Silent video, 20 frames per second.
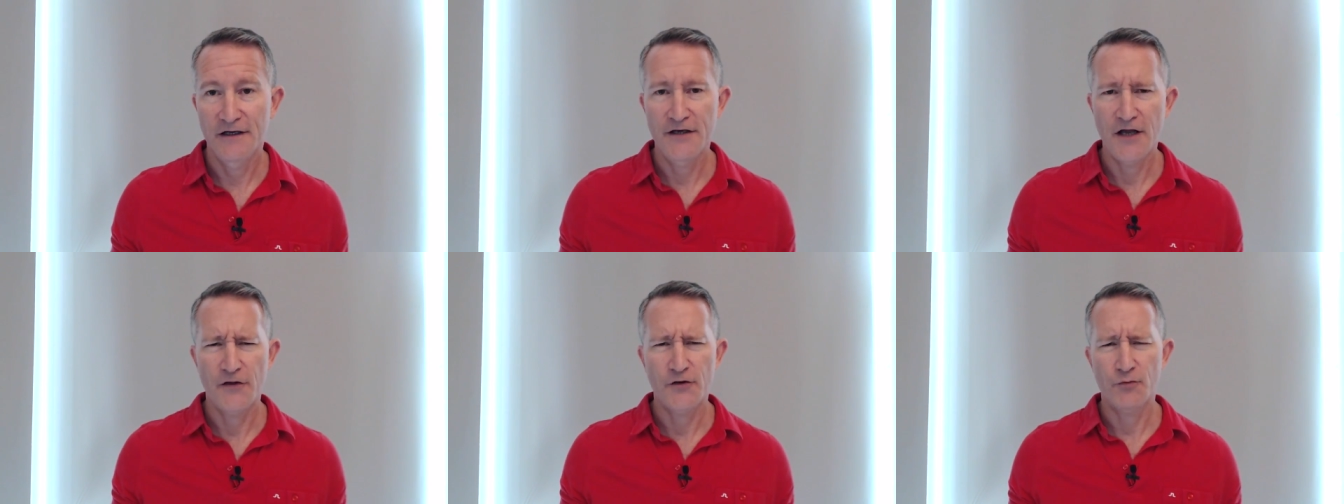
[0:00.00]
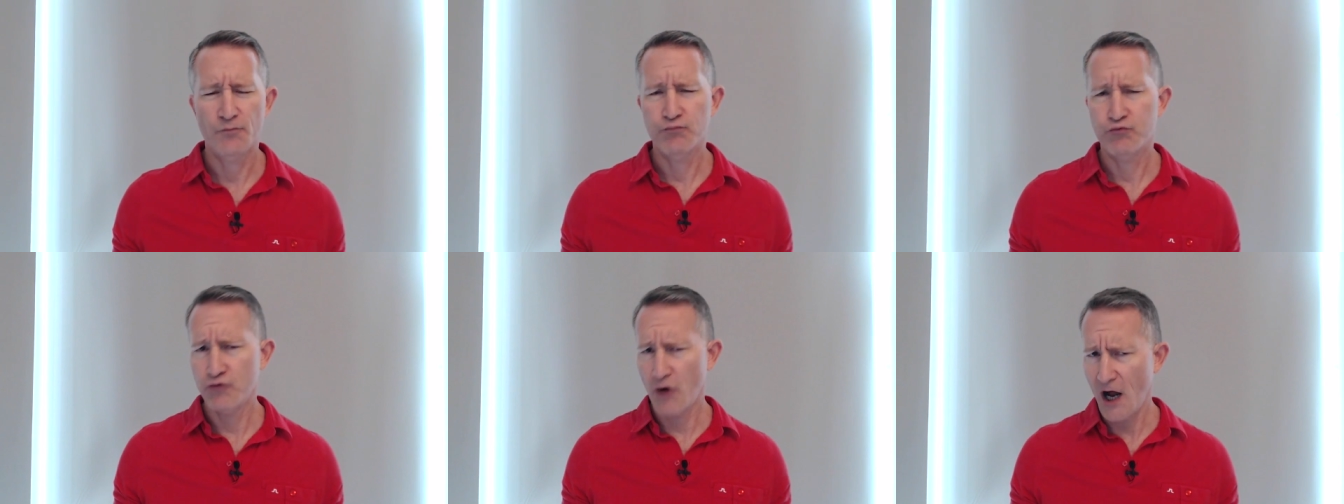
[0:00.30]

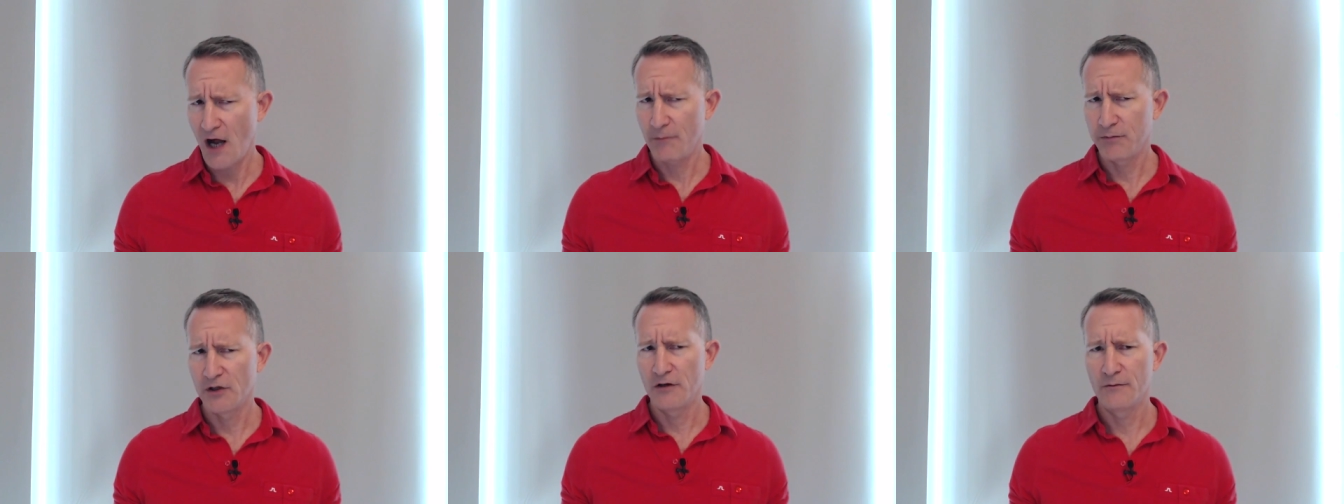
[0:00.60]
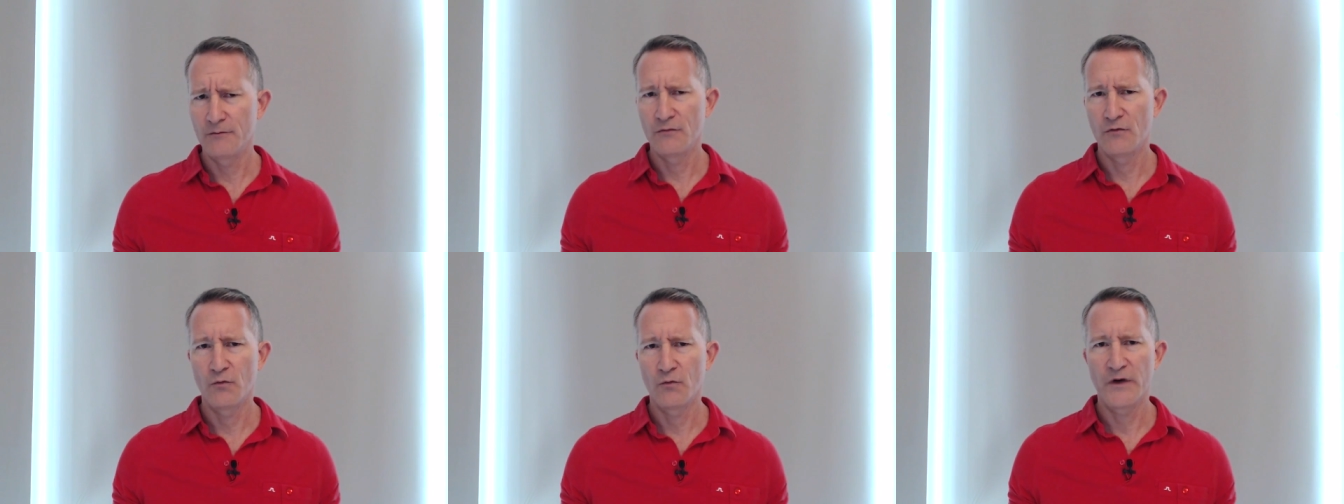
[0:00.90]
another
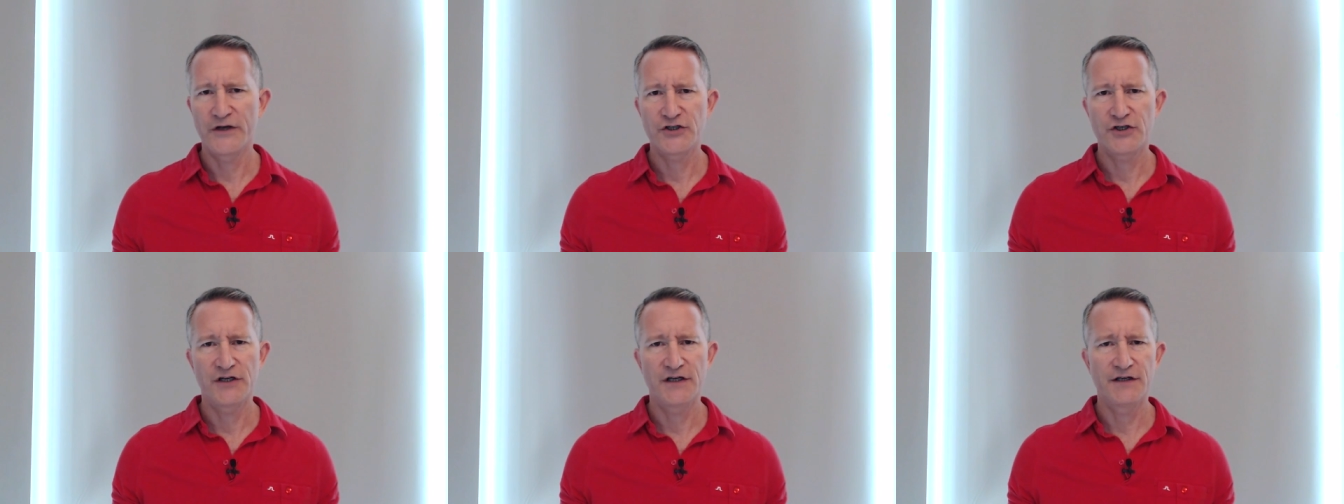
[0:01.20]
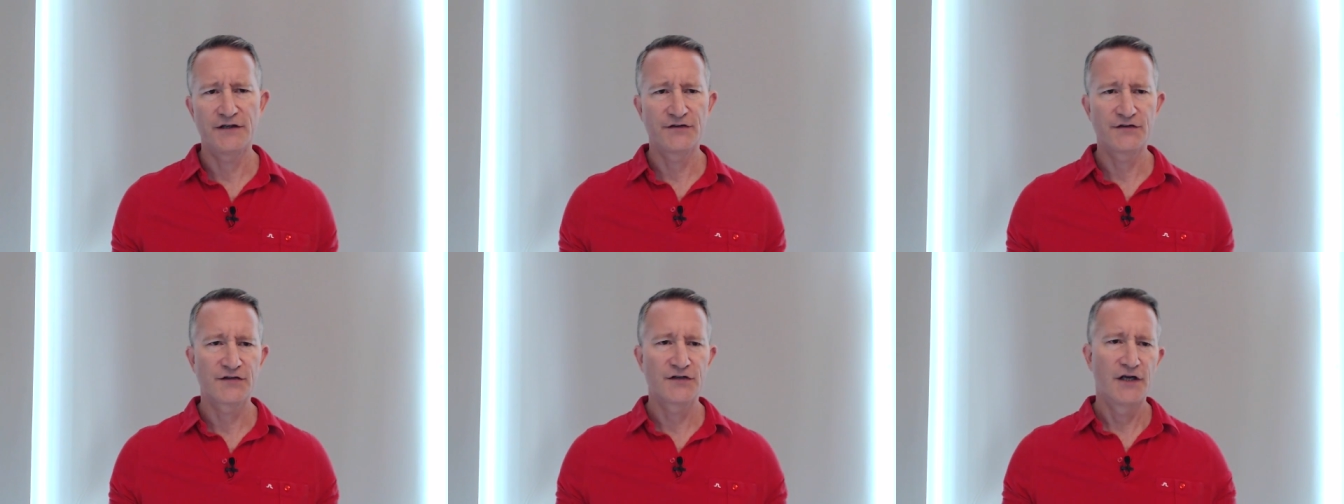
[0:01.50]
problem, which
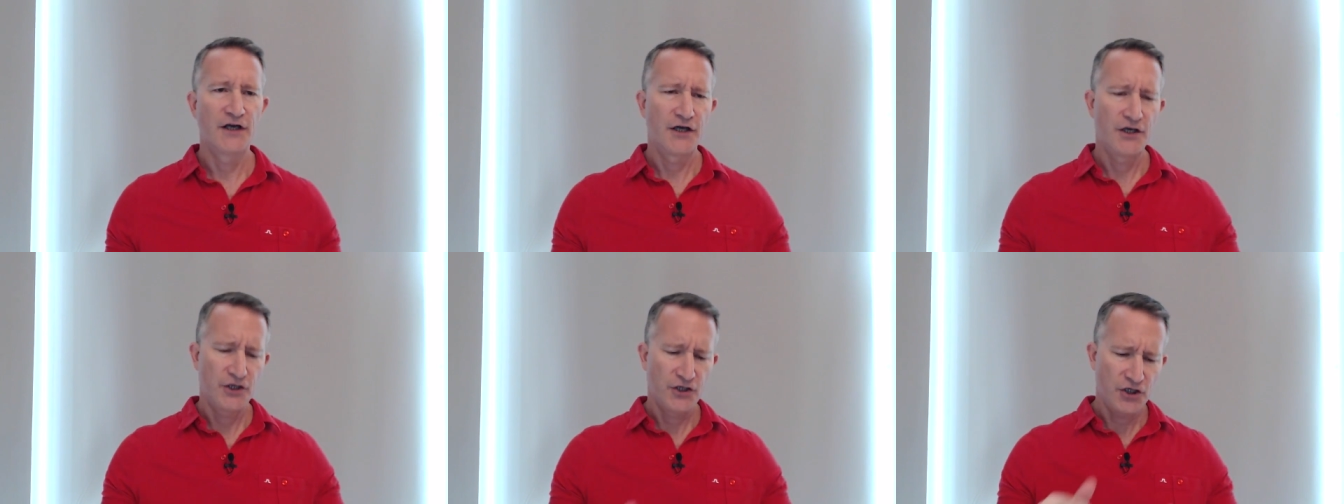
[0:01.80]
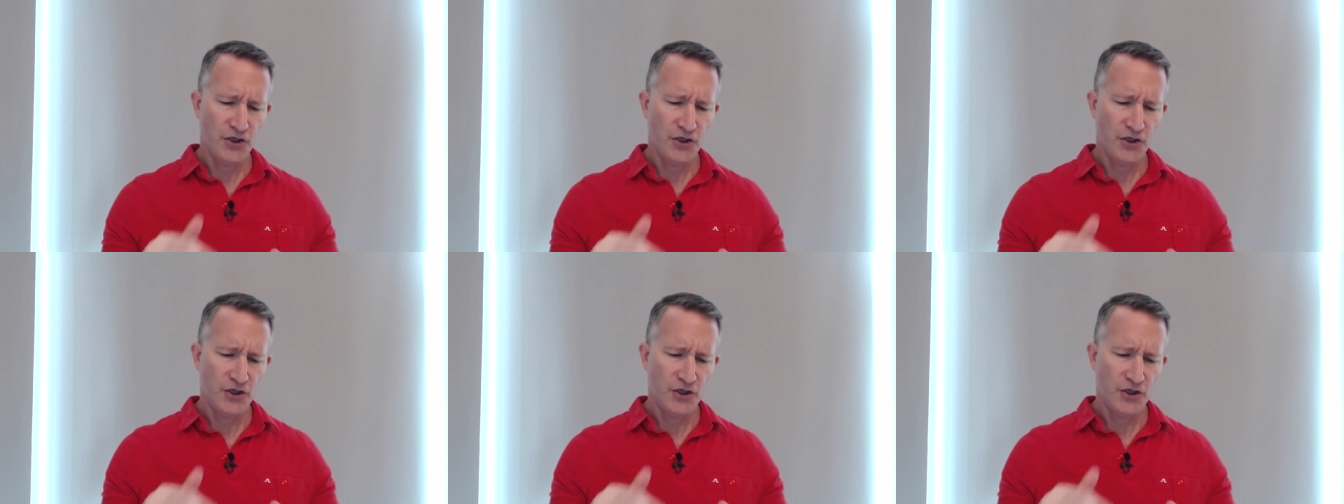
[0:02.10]
is,